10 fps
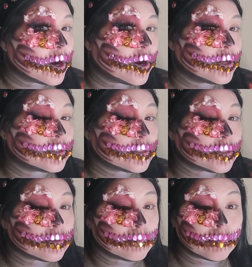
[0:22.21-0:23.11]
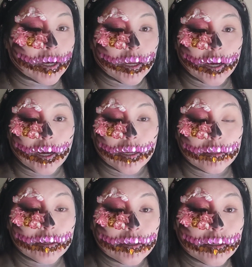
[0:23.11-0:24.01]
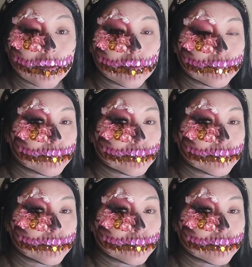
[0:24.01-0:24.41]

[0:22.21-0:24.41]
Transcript: onto my eye look,